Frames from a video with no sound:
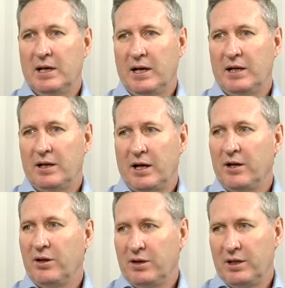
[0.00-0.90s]
And I
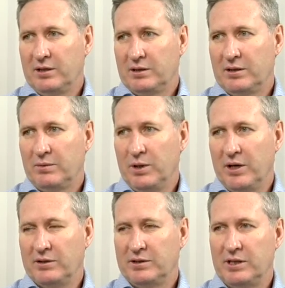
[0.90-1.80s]
don't think we're
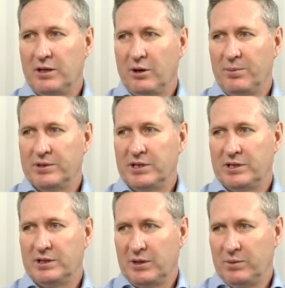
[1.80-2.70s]
going to see the
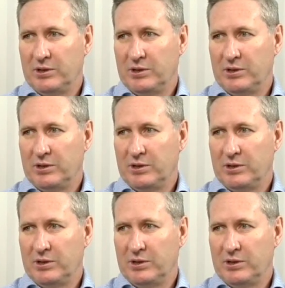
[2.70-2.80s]
opposition that we